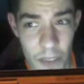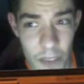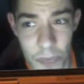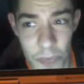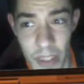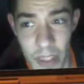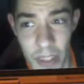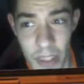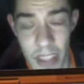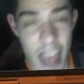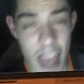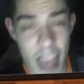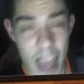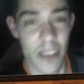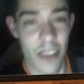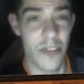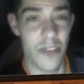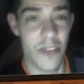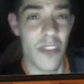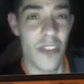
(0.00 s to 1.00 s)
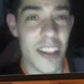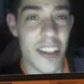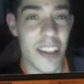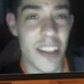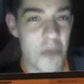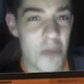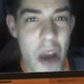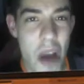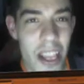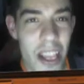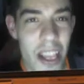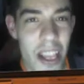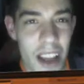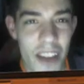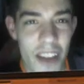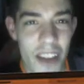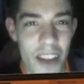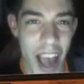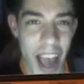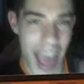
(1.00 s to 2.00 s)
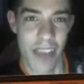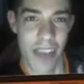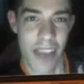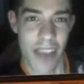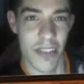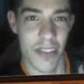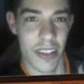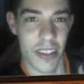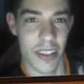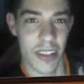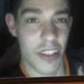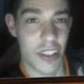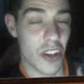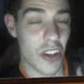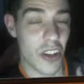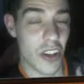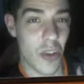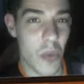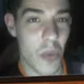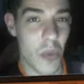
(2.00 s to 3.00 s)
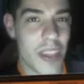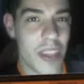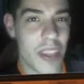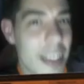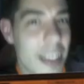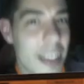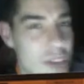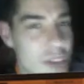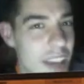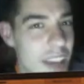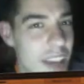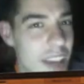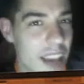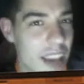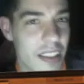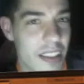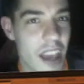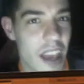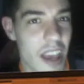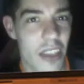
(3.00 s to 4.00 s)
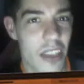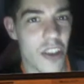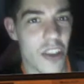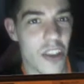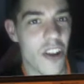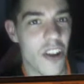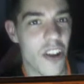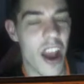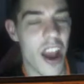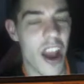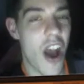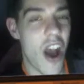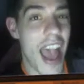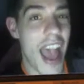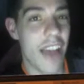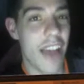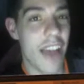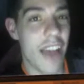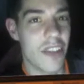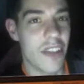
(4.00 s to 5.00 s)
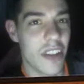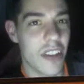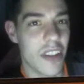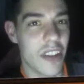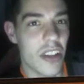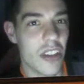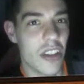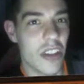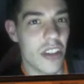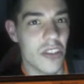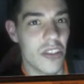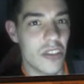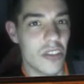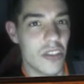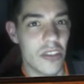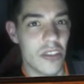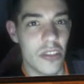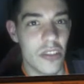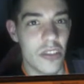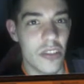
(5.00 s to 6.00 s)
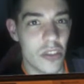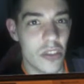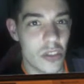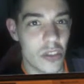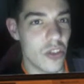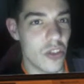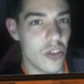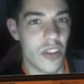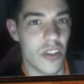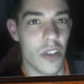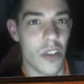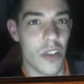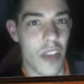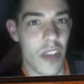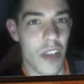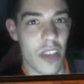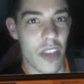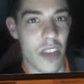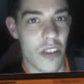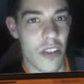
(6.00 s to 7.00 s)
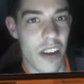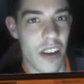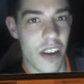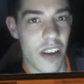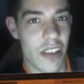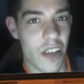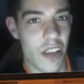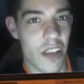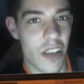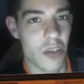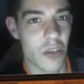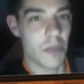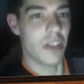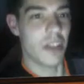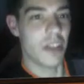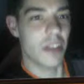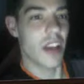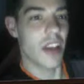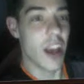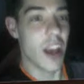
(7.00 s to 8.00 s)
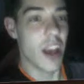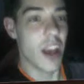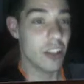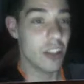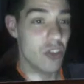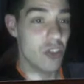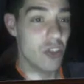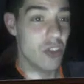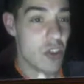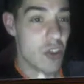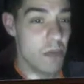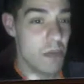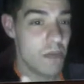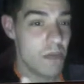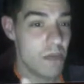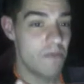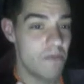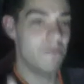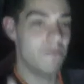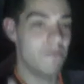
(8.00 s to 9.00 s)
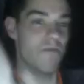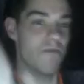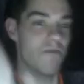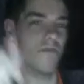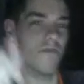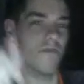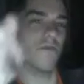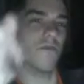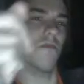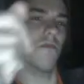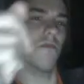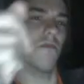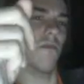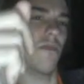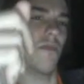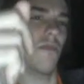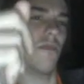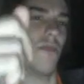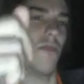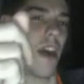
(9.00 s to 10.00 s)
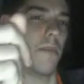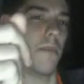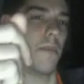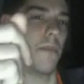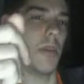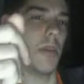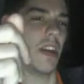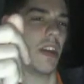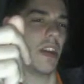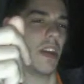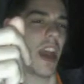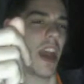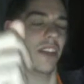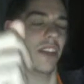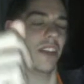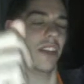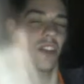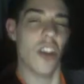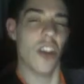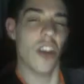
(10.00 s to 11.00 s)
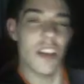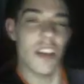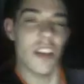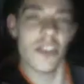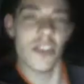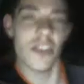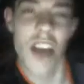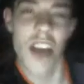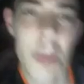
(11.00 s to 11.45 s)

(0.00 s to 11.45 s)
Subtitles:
Now, for the rest of my life, I have, you know, when they do take this catheter out, I have to do self-catheterization, which means a tube that big has to go inside me